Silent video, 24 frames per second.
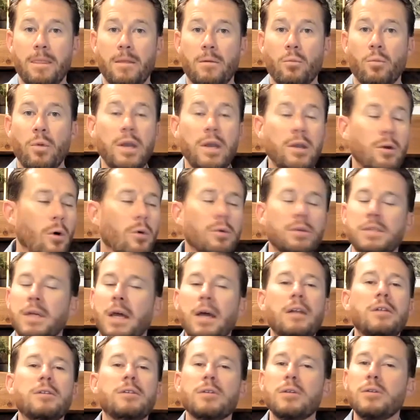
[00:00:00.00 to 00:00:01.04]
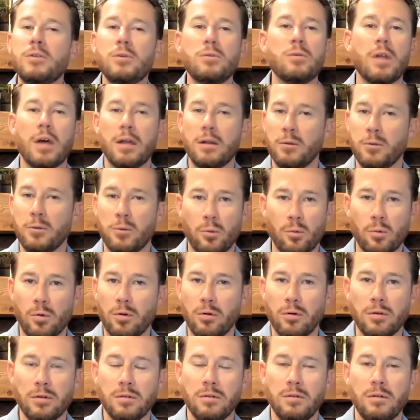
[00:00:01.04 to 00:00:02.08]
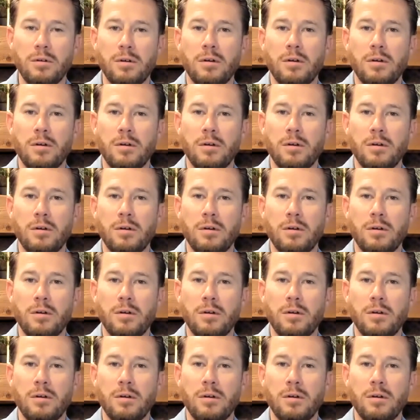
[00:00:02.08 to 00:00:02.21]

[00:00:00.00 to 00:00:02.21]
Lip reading: We don't tend to do that in the world.